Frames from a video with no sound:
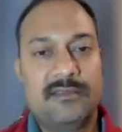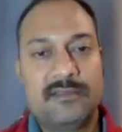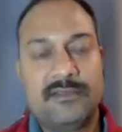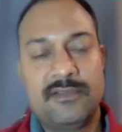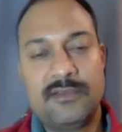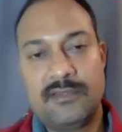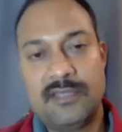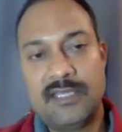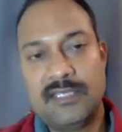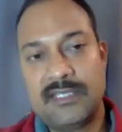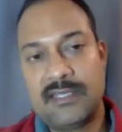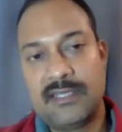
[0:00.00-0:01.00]
So
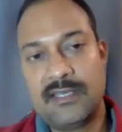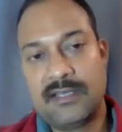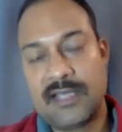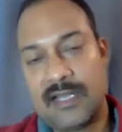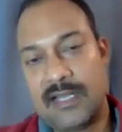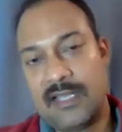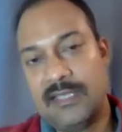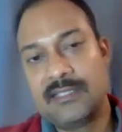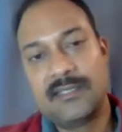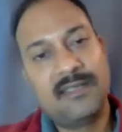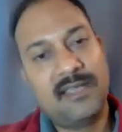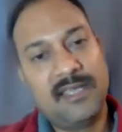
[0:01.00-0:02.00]
these are the
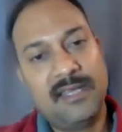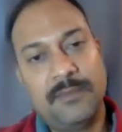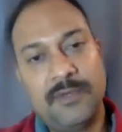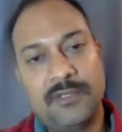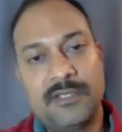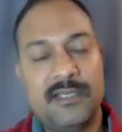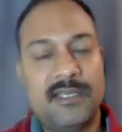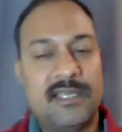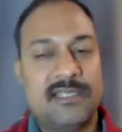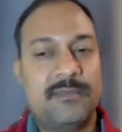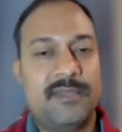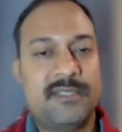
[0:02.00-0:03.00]
guidelines, the input
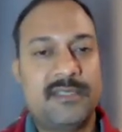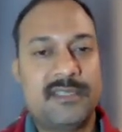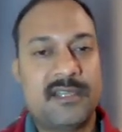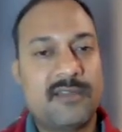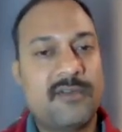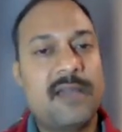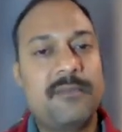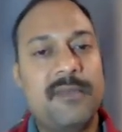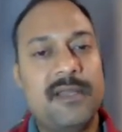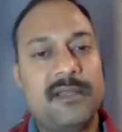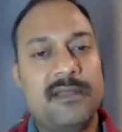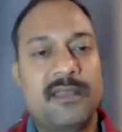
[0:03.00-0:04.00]
as a business
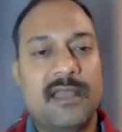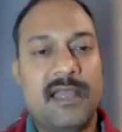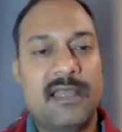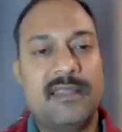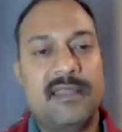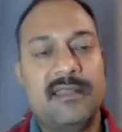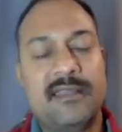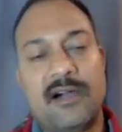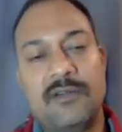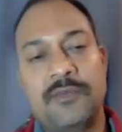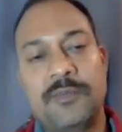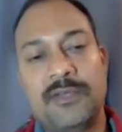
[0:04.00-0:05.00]
requirement, and then the
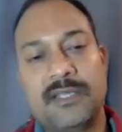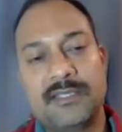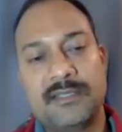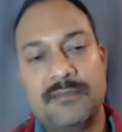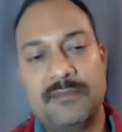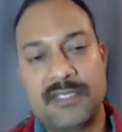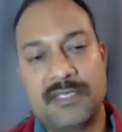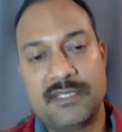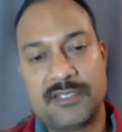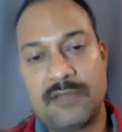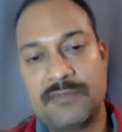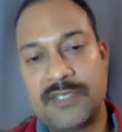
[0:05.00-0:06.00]
output is
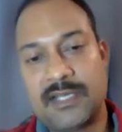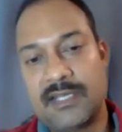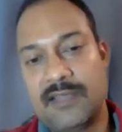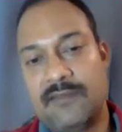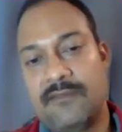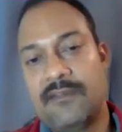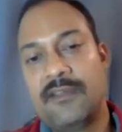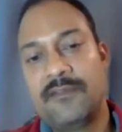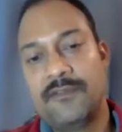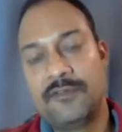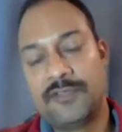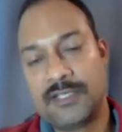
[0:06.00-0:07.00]
business objective,
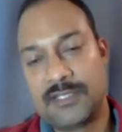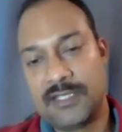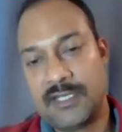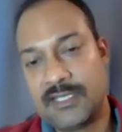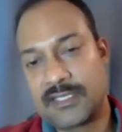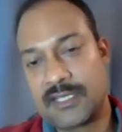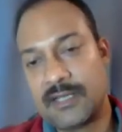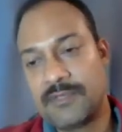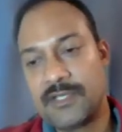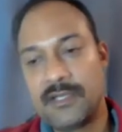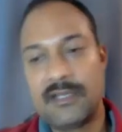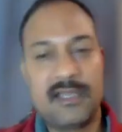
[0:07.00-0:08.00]
future state
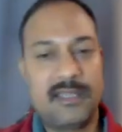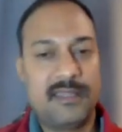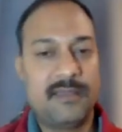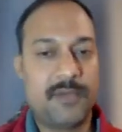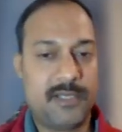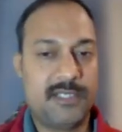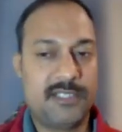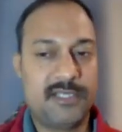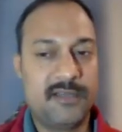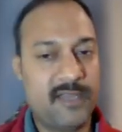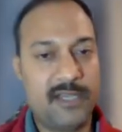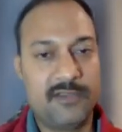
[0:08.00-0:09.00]
description, and the
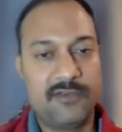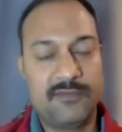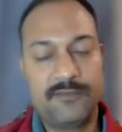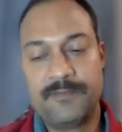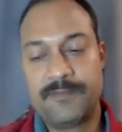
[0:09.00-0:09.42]
potential value.